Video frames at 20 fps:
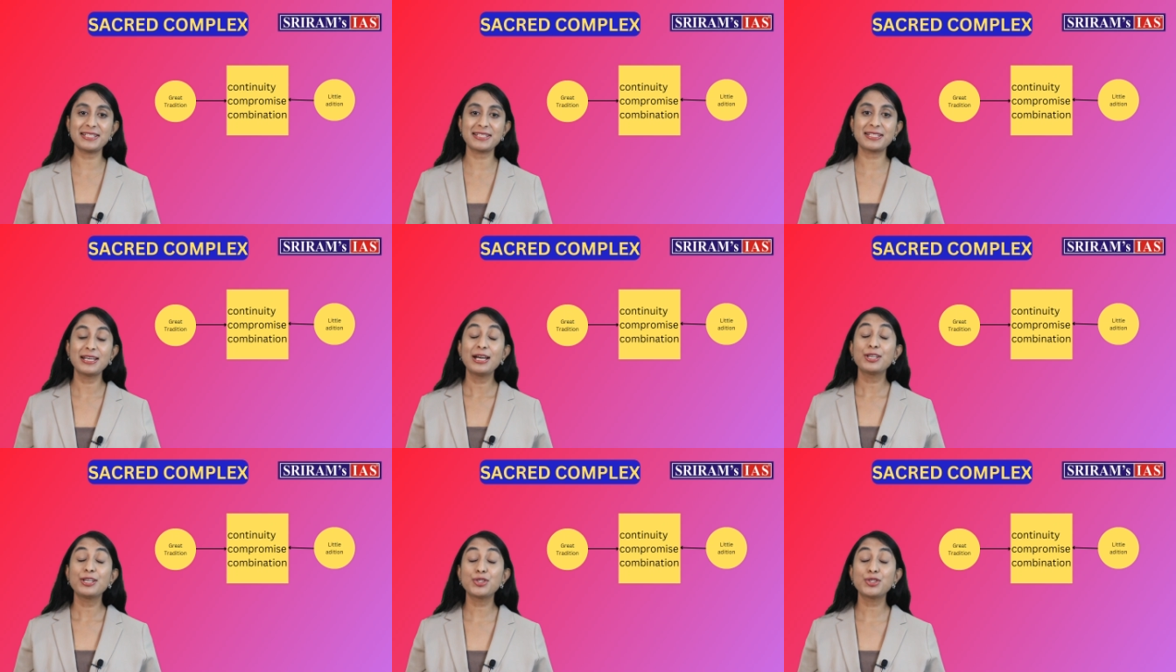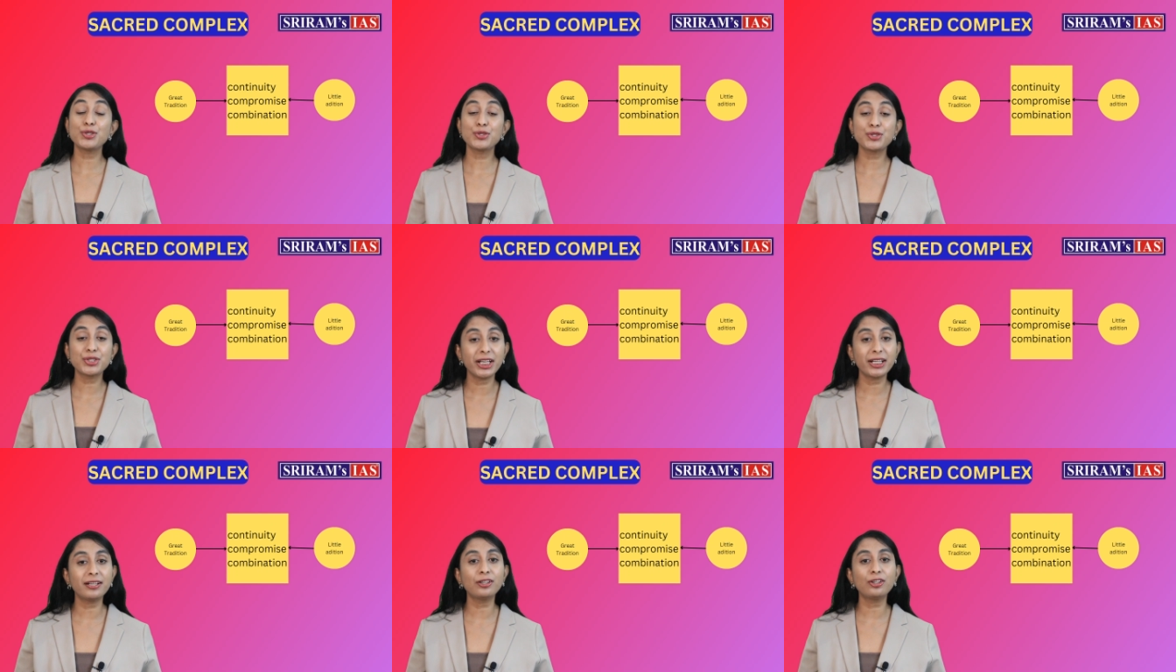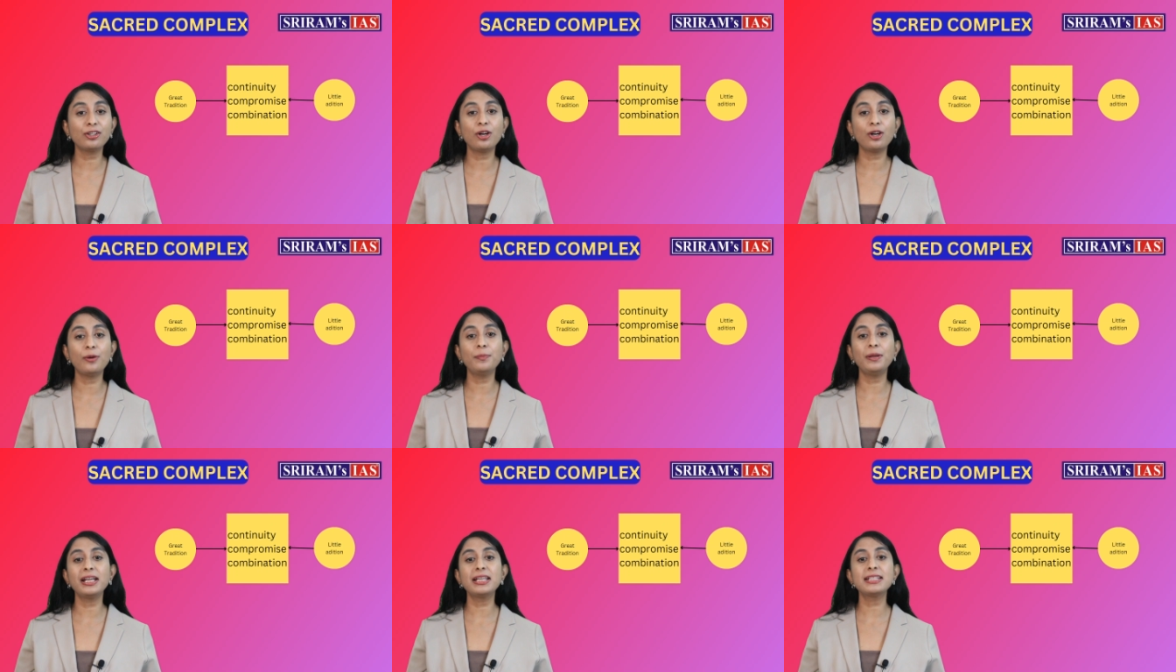So sacred
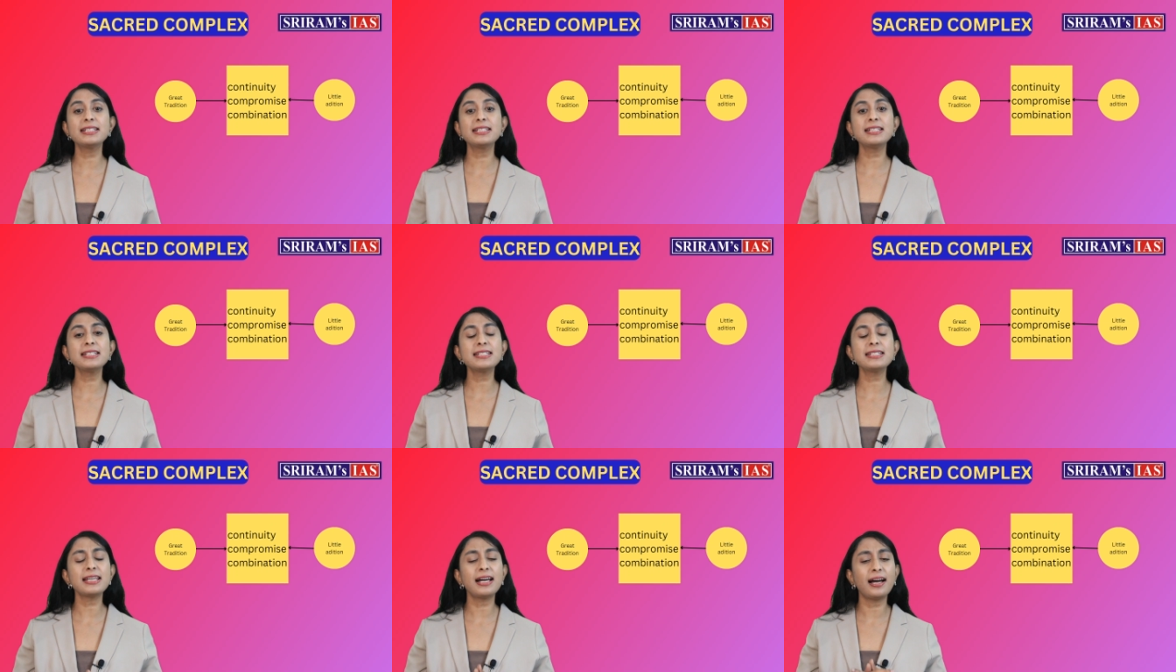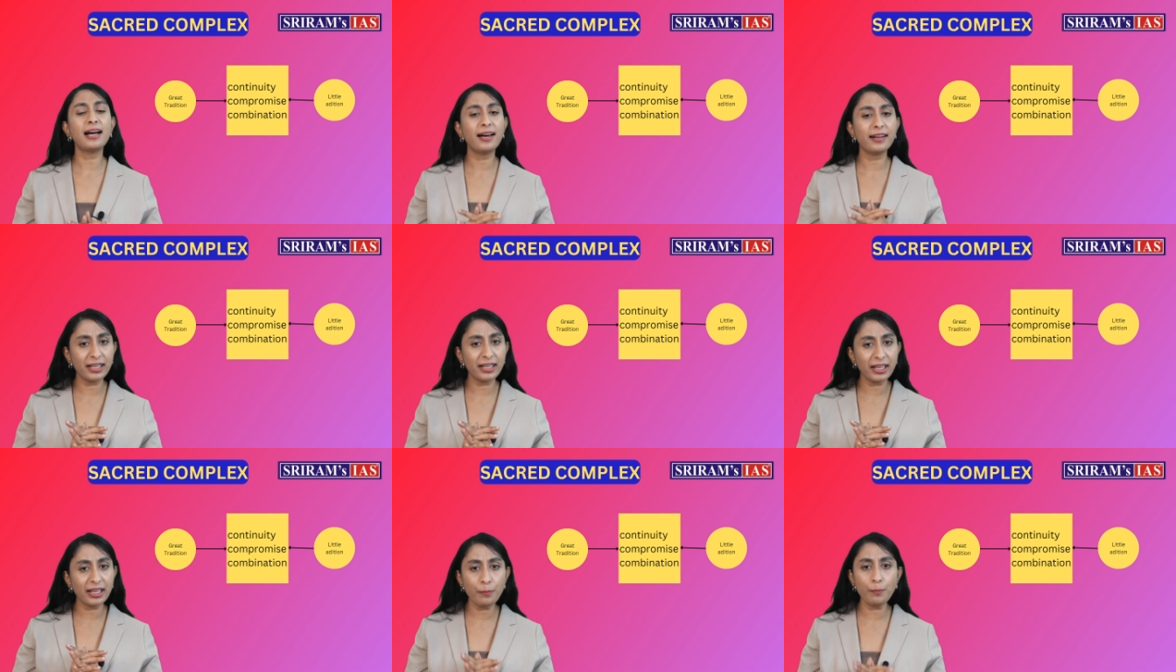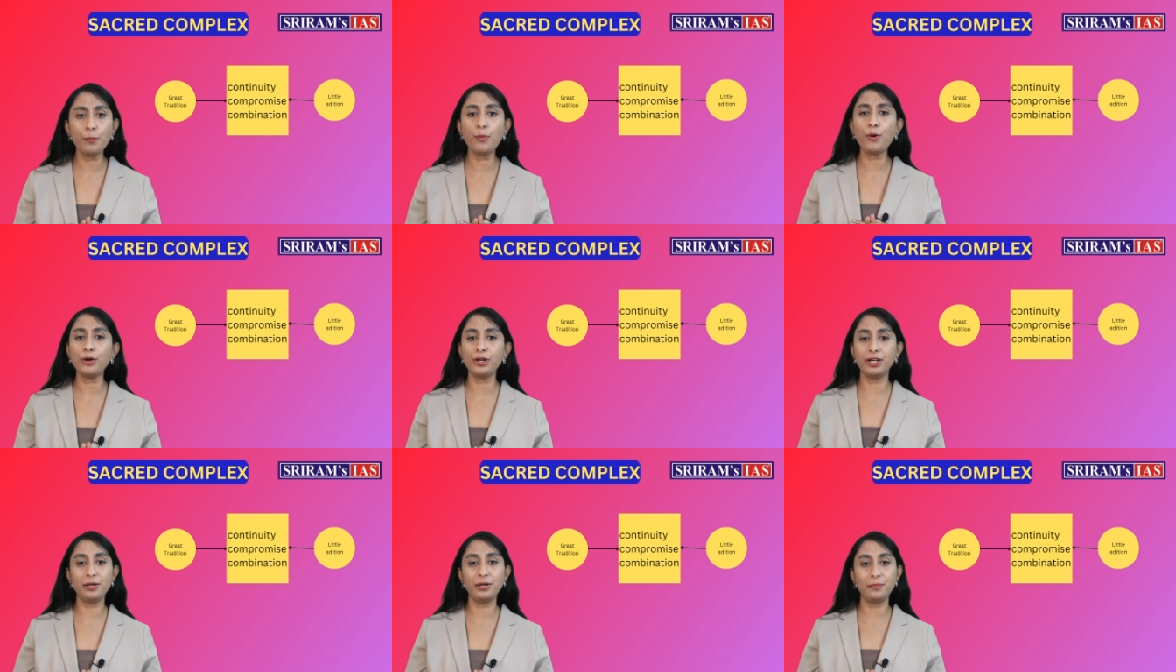complexes are an
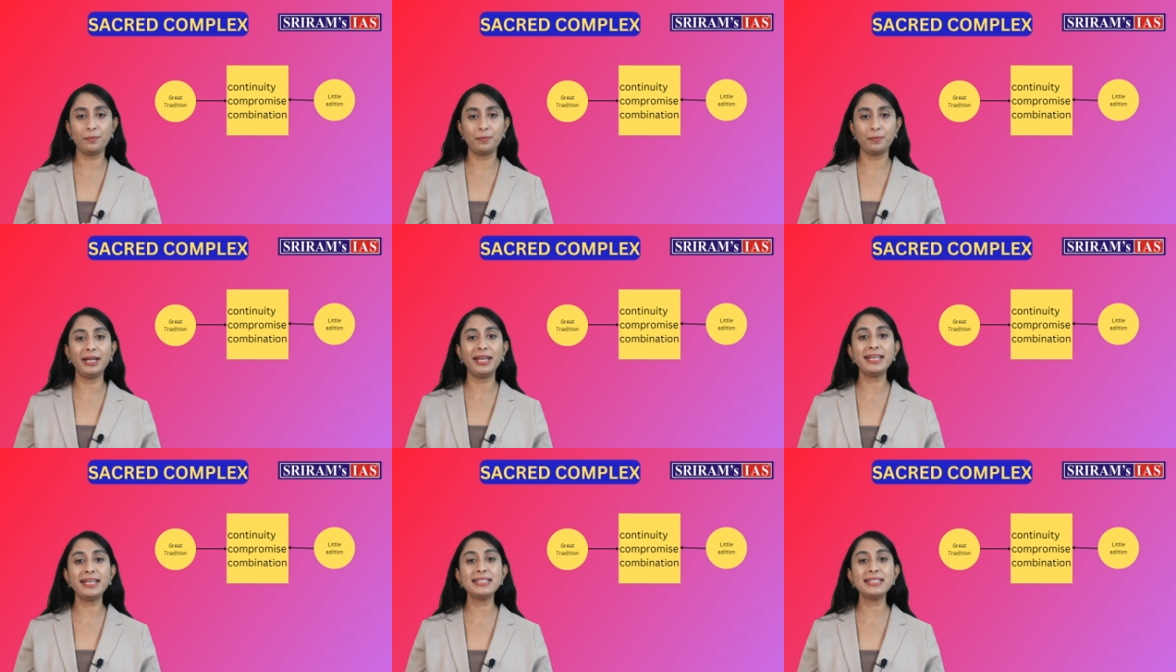important place